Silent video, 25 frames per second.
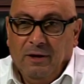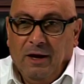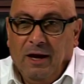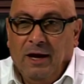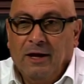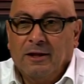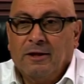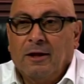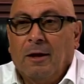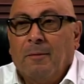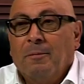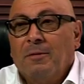
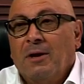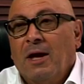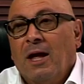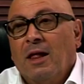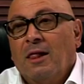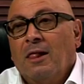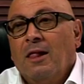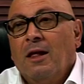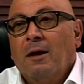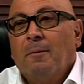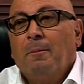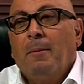And I'm
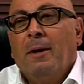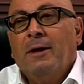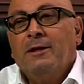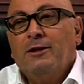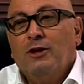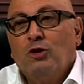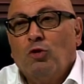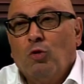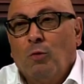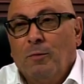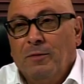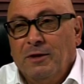Catholic by
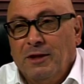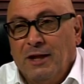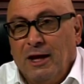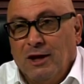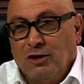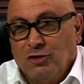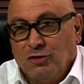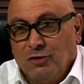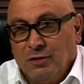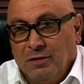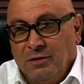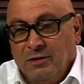
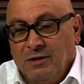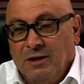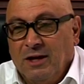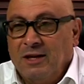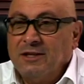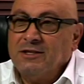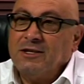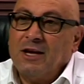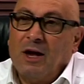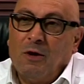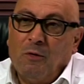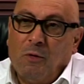denomination.
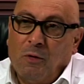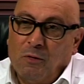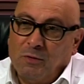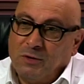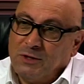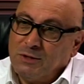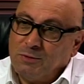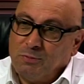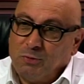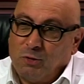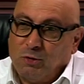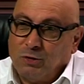That's how I
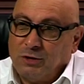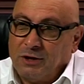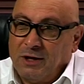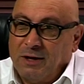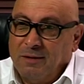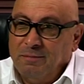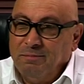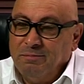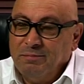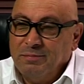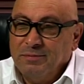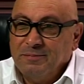was brought
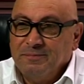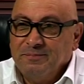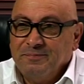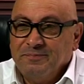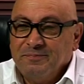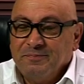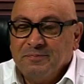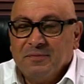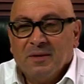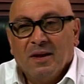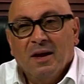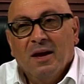up.
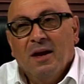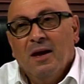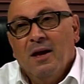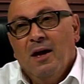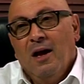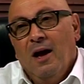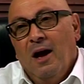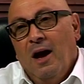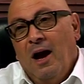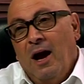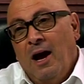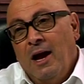
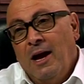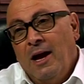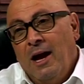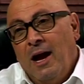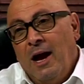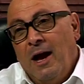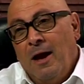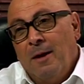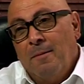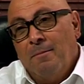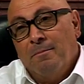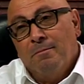I
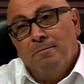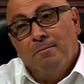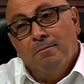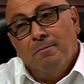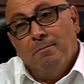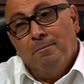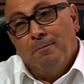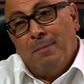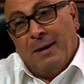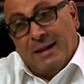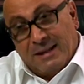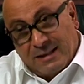am
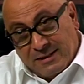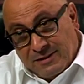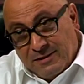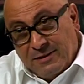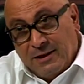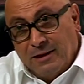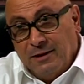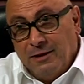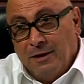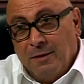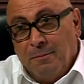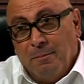
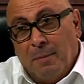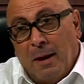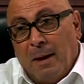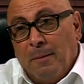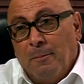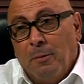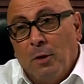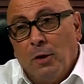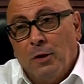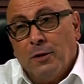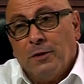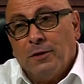Palestinian by
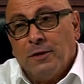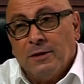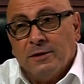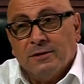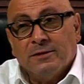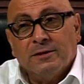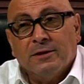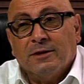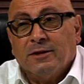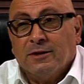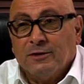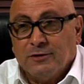birth and
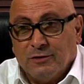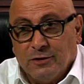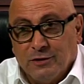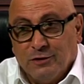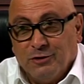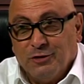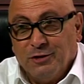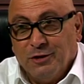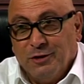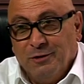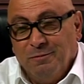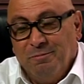
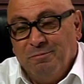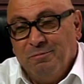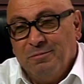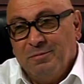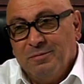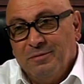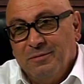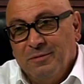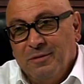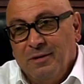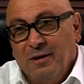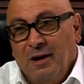citizenship.
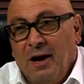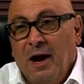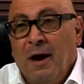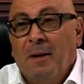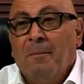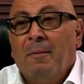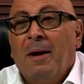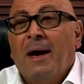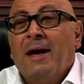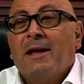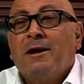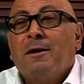
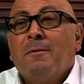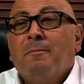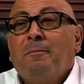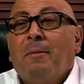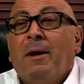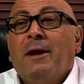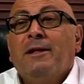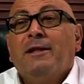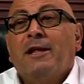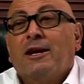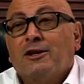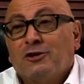I'm Arab
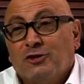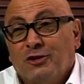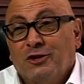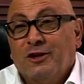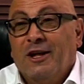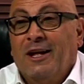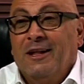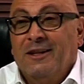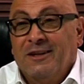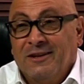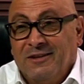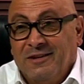by
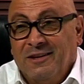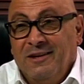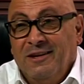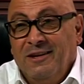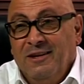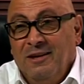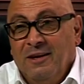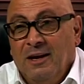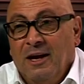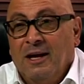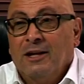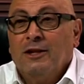
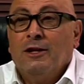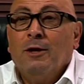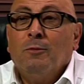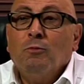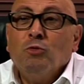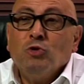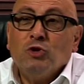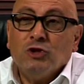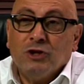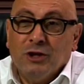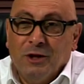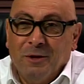nationality and a
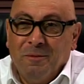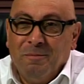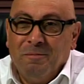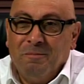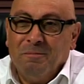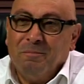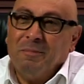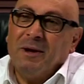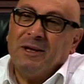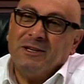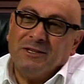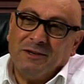Muslim
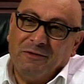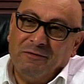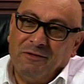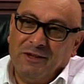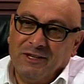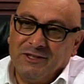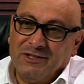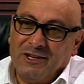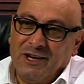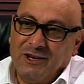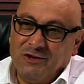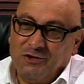by
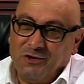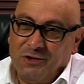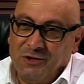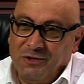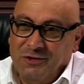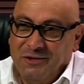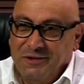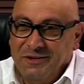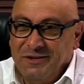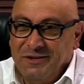civilization.